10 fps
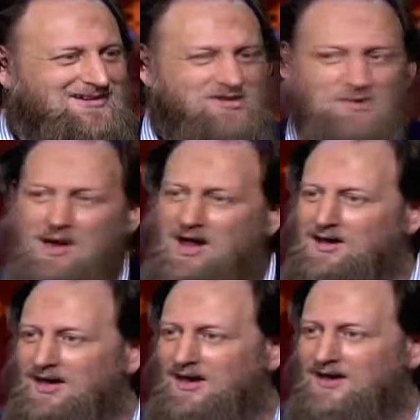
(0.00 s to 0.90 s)

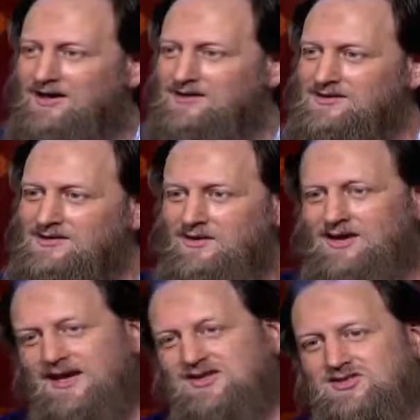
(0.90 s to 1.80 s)
Subhanallah.
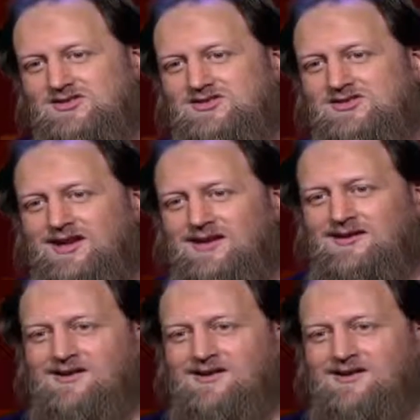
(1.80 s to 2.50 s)
Okay, it still